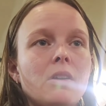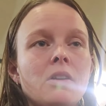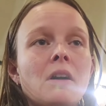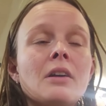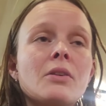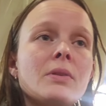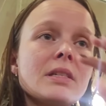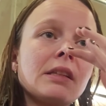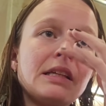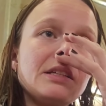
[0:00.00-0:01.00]
God
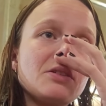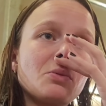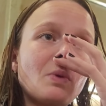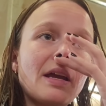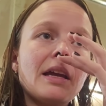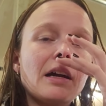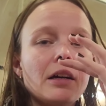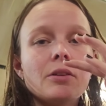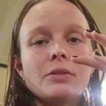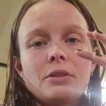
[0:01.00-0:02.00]
always leads a way
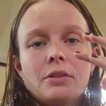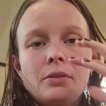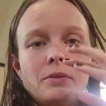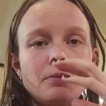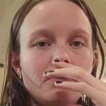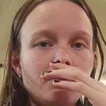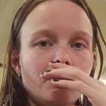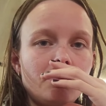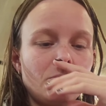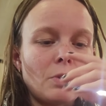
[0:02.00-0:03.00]
out,
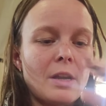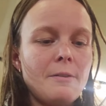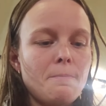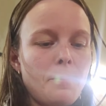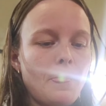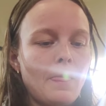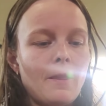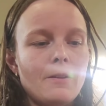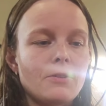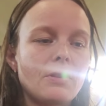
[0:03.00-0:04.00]
right?
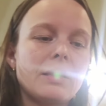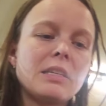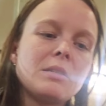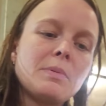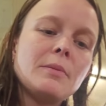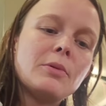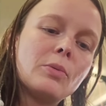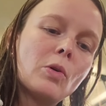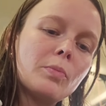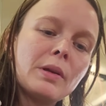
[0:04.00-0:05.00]
So that these people
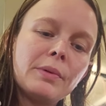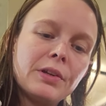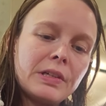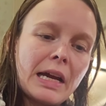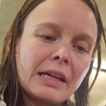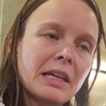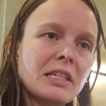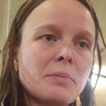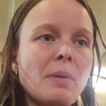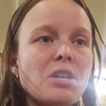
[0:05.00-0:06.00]
won't be able to attack,
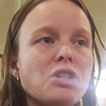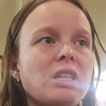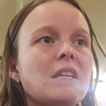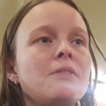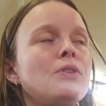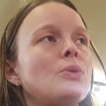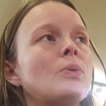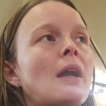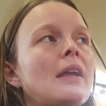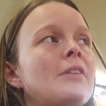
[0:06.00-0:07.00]
especially if
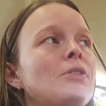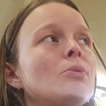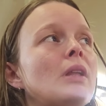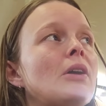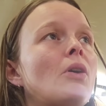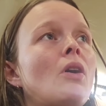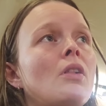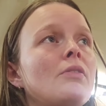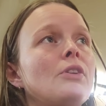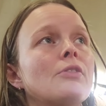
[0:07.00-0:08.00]
you if you lay
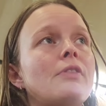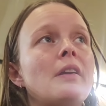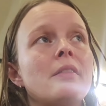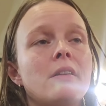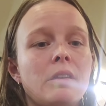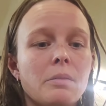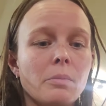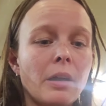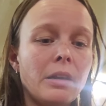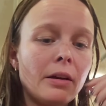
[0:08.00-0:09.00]
all of your faith in Him,
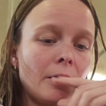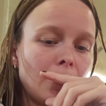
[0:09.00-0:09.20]
right?